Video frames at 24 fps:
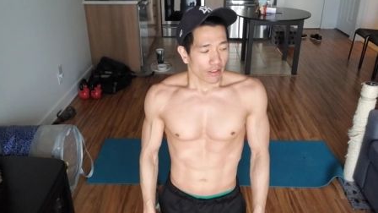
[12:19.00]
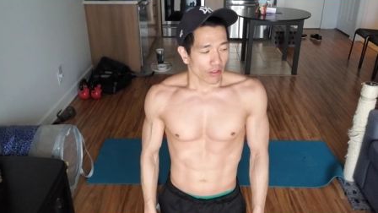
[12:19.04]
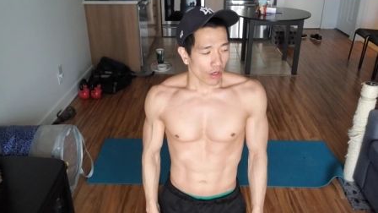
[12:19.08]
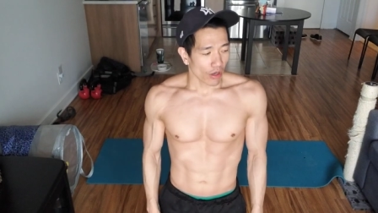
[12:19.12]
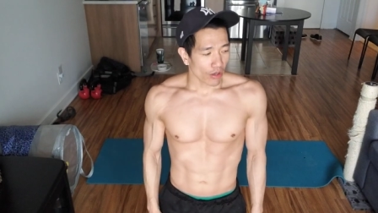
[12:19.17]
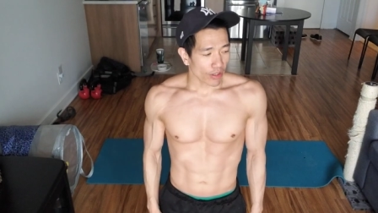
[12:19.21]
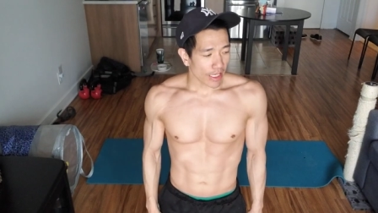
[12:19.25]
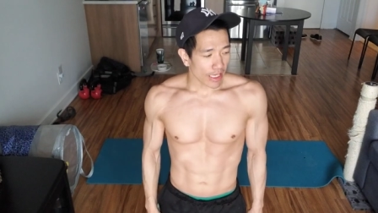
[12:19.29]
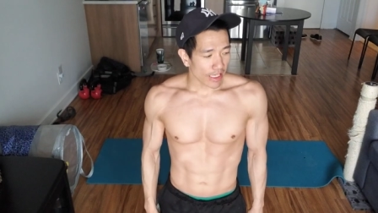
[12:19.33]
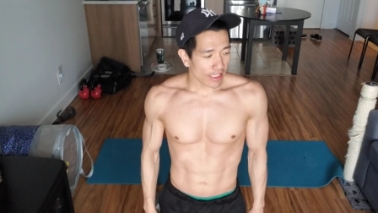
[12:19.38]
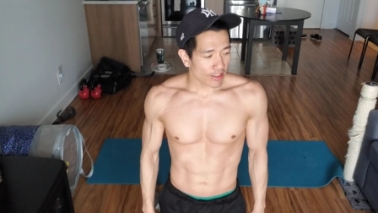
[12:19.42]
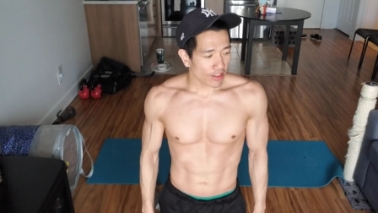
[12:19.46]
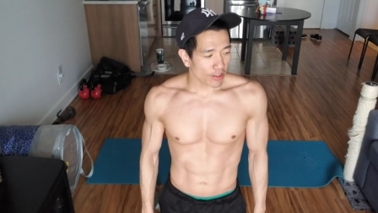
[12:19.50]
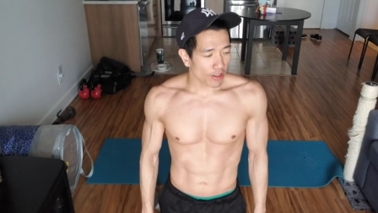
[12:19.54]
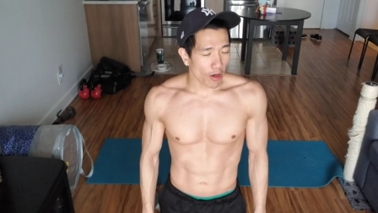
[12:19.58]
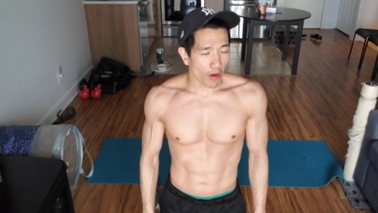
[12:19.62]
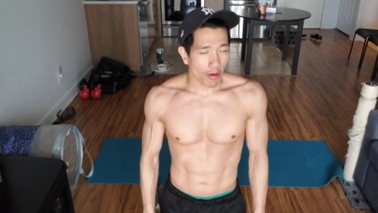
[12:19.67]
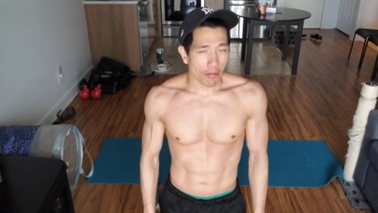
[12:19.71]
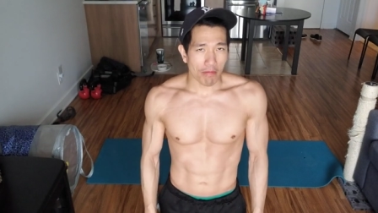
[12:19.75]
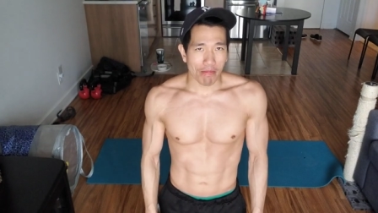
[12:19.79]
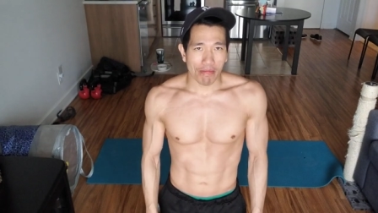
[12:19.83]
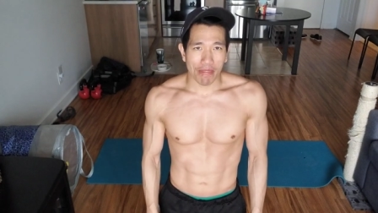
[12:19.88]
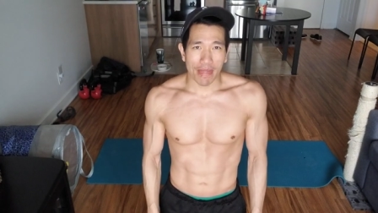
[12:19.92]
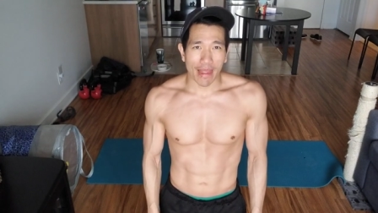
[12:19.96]
Okay,
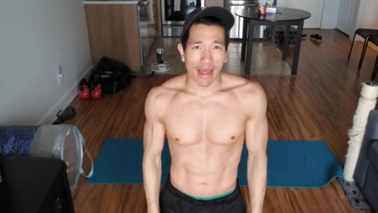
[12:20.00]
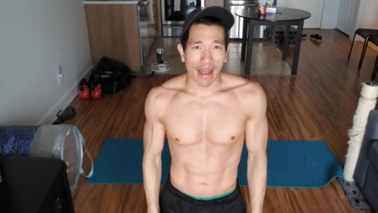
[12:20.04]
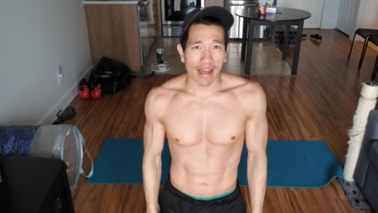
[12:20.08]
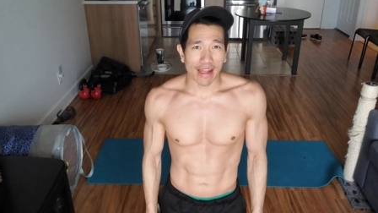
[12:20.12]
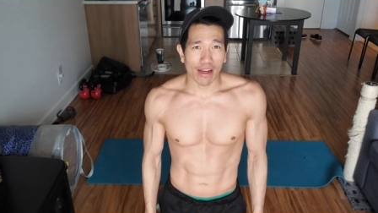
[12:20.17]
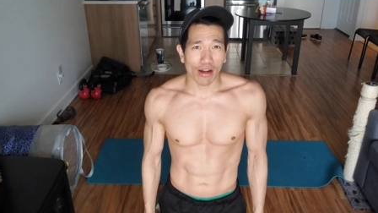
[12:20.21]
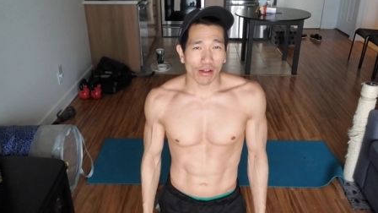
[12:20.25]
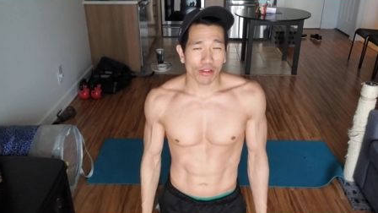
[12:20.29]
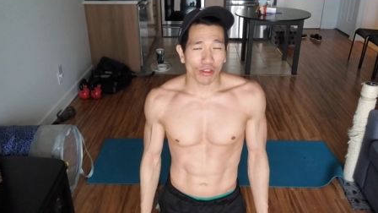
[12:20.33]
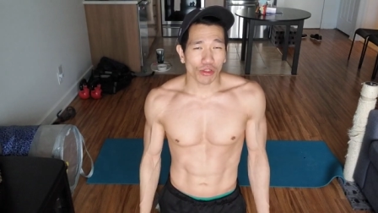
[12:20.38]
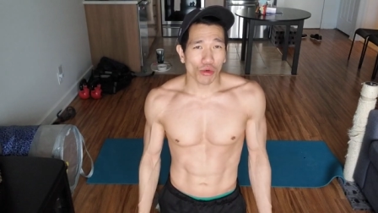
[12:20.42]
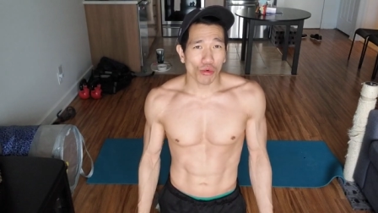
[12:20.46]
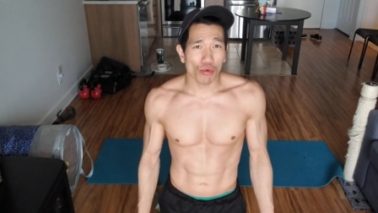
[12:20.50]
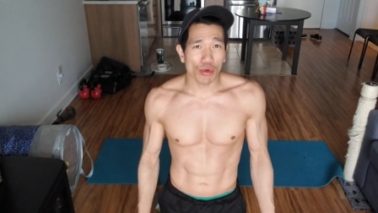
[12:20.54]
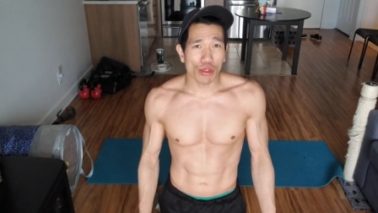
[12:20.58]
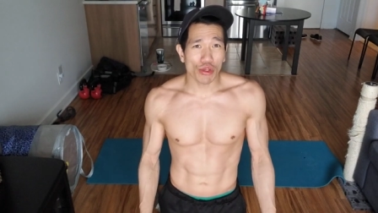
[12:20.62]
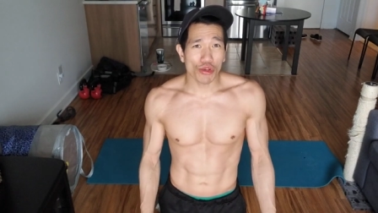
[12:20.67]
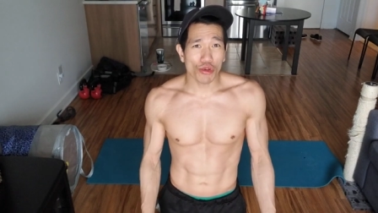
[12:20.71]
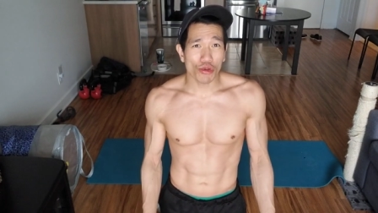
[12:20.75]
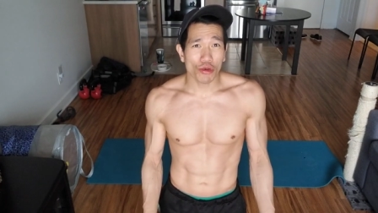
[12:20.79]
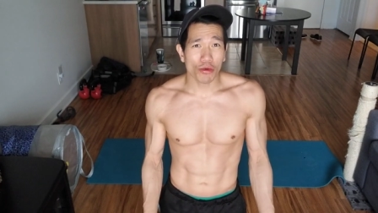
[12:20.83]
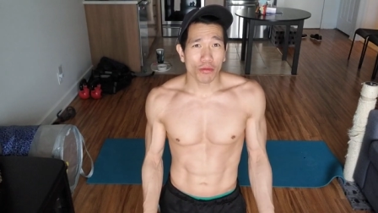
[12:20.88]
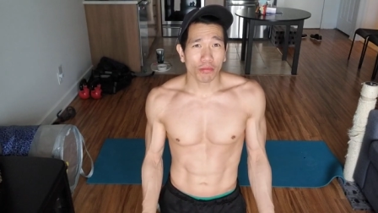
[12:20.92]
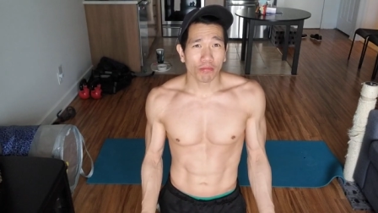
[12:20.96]
so, and also when
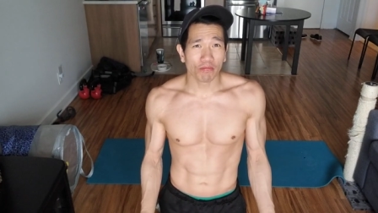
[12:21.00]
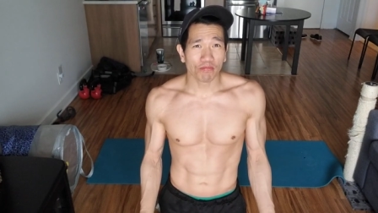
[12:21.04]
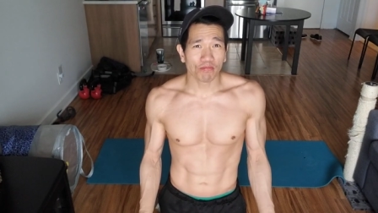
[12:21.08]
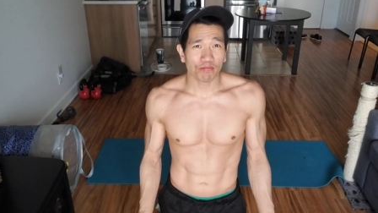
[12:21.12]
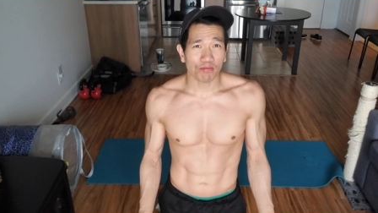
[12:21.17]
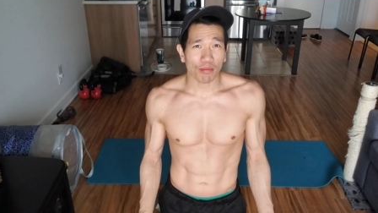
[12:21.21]
you,